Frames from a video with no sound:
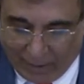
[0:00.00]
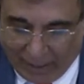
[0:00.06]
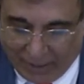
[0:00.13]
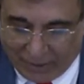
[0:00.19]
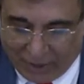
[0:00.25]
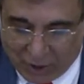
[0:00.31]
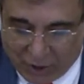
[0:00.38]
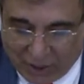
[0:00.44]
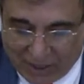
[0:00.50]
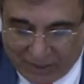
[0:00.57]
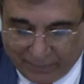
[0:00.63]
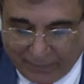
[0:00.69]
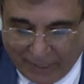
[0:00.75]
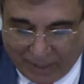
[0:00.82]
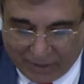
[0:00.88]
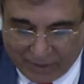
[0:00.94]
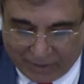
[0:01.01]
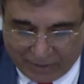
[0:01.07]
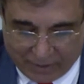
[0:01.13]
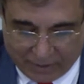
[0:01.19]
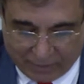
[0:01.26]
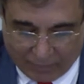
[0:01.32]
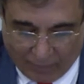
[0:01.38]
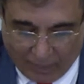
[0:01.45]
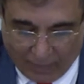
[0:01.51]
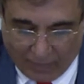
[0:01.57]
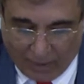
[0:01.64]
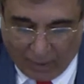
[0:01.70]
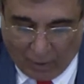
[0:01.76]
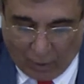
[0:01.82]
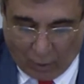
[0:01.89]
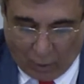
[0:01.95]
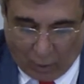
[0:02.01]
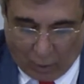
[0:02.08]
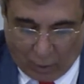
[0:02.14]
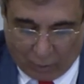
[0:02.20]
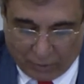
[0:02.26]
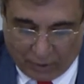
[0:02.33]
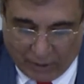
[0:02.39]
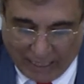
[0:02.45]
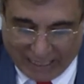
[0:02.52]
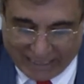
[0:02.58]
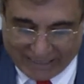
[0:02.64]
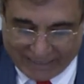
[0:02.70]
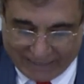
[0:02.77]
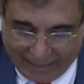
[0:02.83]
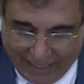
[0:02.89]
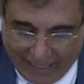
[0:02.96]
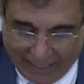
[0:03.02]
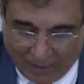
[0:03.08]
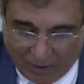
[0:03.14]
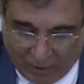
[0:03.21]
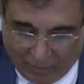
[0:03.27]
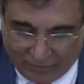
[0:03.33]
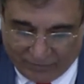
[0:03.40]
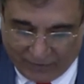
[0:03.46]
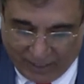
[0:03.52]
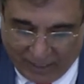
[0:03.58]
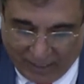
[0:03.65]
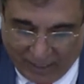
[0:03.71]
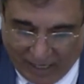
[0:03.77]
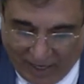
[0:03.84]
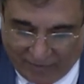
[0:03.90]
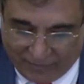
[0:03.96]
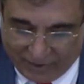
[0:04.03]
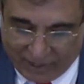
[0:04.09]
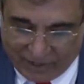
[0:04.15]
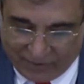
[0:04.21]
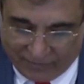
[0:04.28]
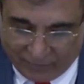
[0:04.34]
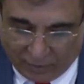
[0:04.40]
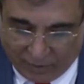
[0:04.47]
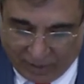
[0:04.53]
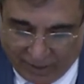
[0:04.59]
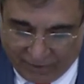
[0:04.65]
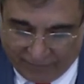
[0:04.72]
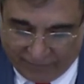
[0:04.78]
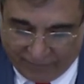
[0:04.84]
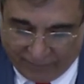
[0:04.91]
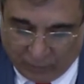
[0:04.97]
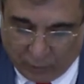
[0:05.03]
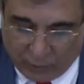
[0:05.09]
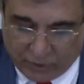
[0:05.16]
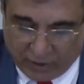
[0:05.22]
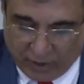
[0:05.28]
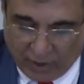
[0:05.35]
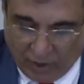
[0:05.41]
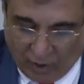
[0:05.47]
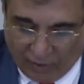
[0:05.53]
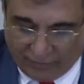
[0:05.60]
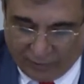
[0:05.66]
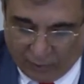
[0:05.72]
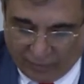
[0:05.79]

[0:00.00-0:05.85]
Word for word: indigent persons on a scale of the average for uh, the food of